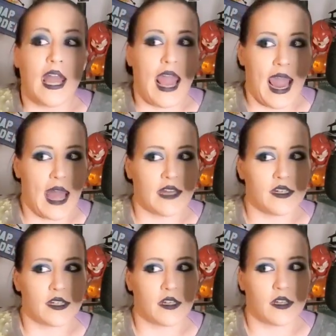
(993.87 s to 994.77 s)

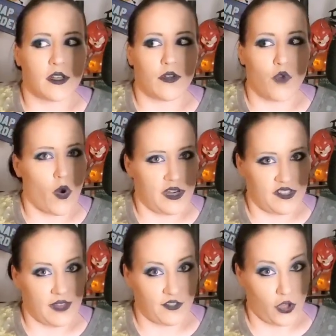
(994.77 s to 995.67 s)
And Rowan
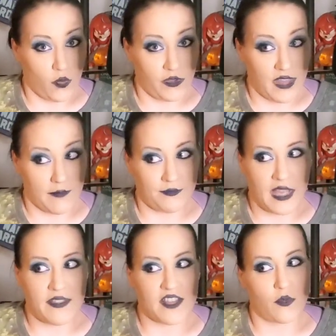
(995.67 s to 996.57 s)
gets left alone with them.
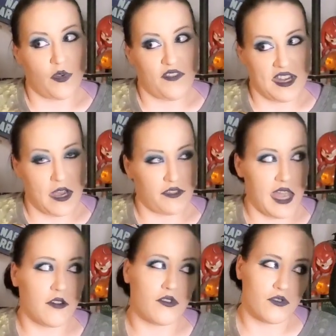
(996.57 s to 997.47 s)
And that's when we find out
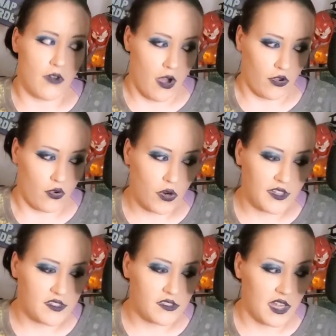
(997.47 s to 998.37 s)
that Uncle
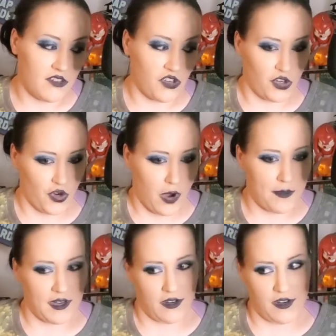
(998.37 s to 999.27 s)
Cortland is going to show up
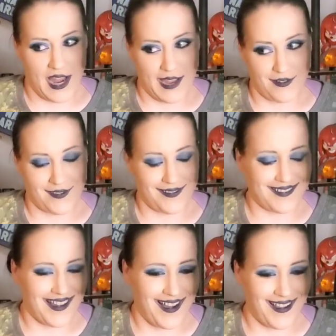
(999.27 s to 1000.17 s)
at
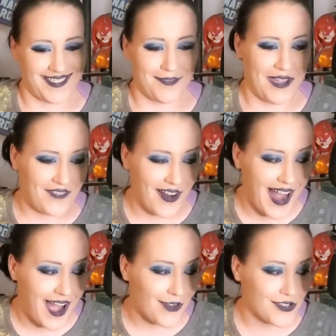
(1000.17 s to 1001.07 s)
the Mayfair
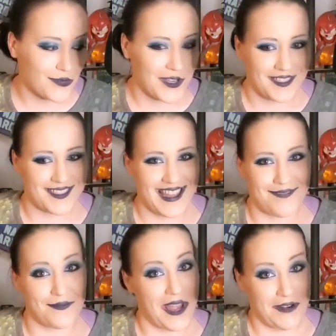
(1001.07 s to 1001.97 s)
house
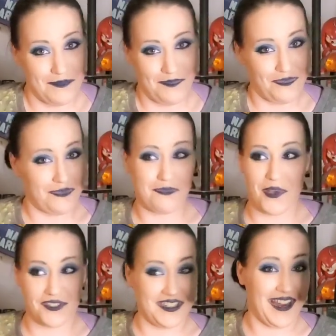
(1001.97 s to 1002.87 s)
and
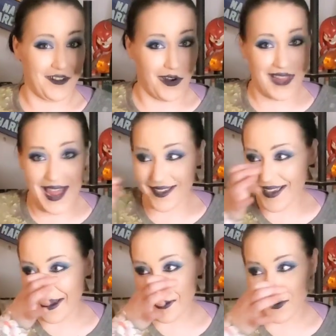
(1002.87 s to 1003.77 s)
bust in on
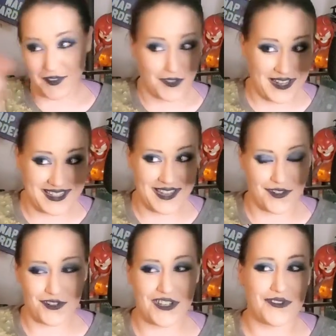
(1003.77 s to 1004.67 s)
Carlotta and her little
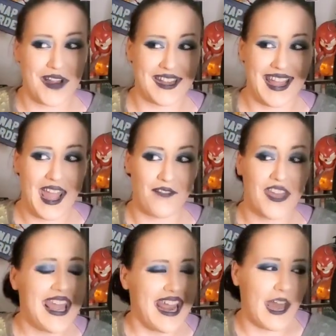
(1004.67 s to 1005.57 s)
get-together she's trying to have.
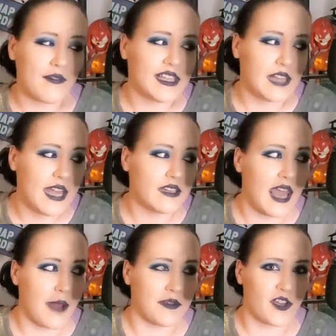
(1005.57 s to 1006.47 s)
And I really liked
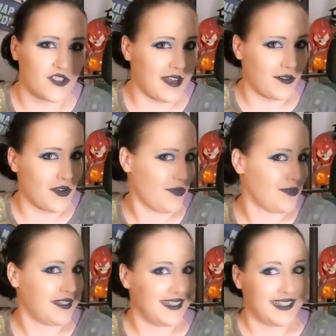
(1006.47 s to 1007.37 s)
that because, I don't know...